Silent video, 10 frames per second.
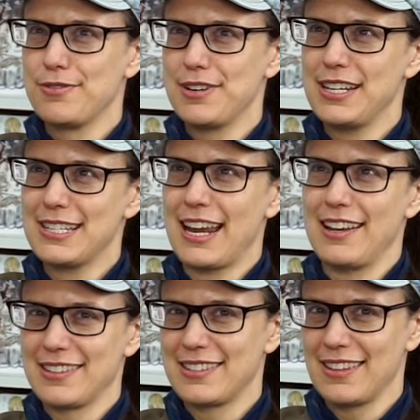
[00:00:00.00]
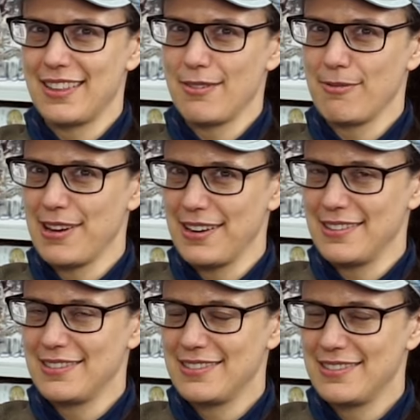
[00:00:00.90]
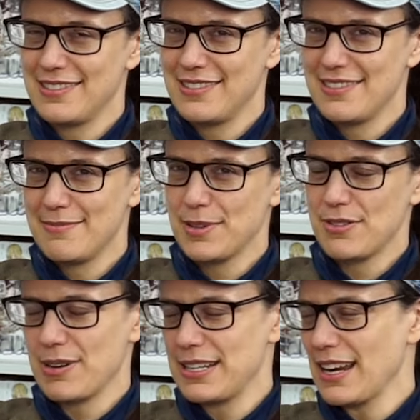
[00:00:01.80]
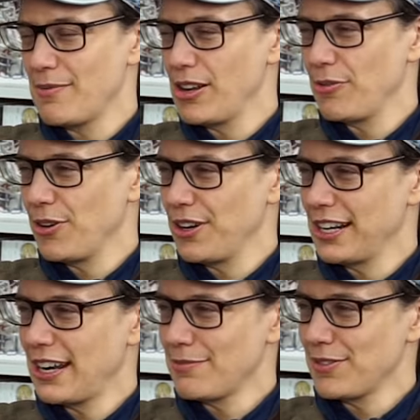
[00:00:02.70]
intense than the one between Damon and Laurent in Captive